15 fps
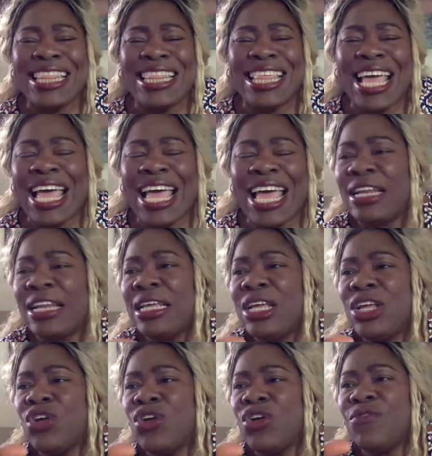that
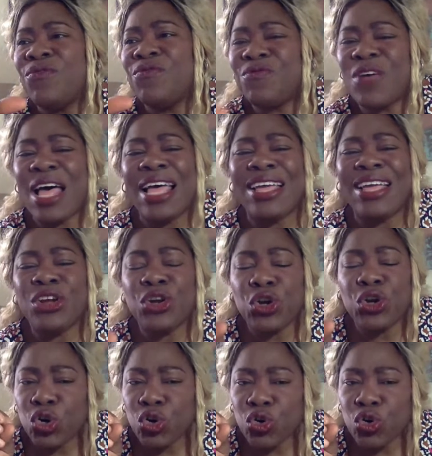fire